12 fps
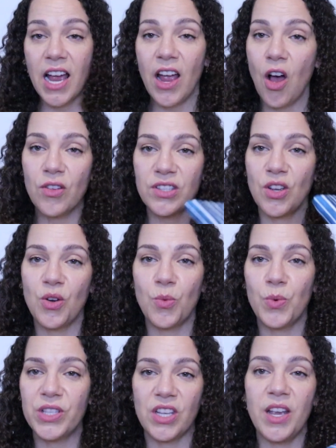I
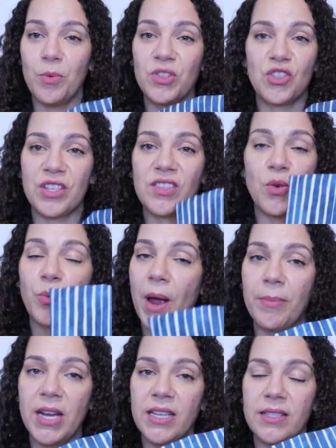also it was just a
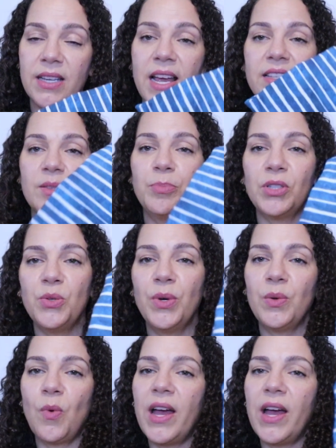remnant. It's blue and